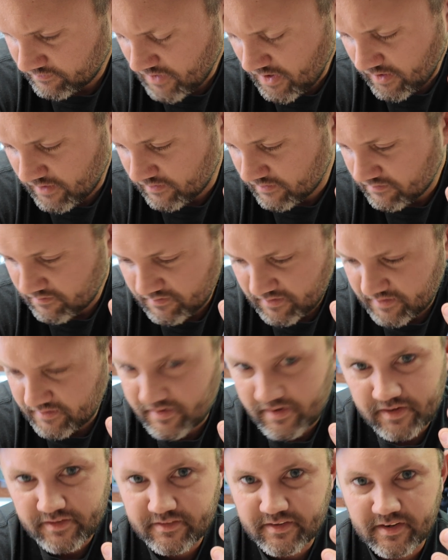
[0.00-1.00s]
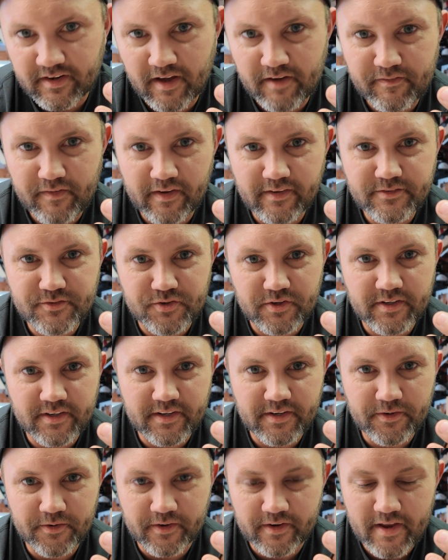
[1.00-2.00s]
Oh, easy enough. I'll drill
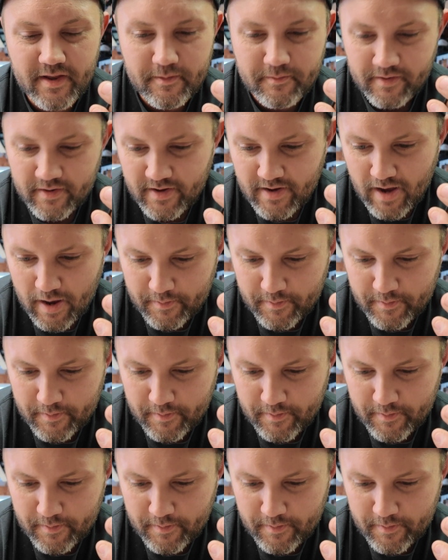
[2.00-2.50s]
into it.